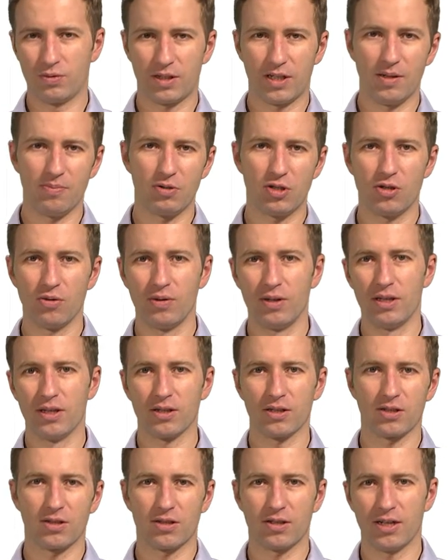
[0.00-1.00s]
keeps doing
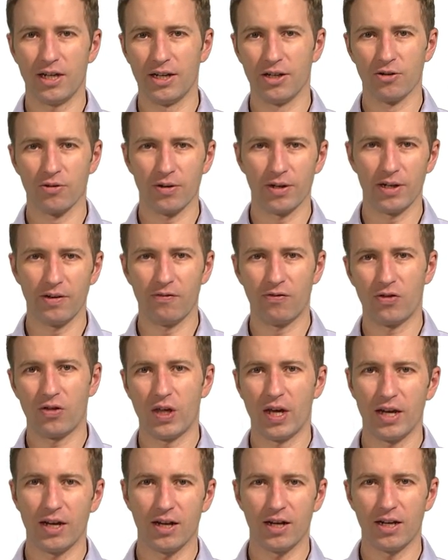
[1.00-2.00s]
this iterative
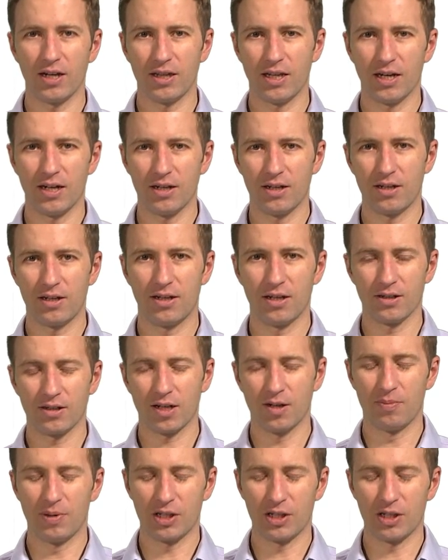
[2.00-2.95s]
thing, and then it does it a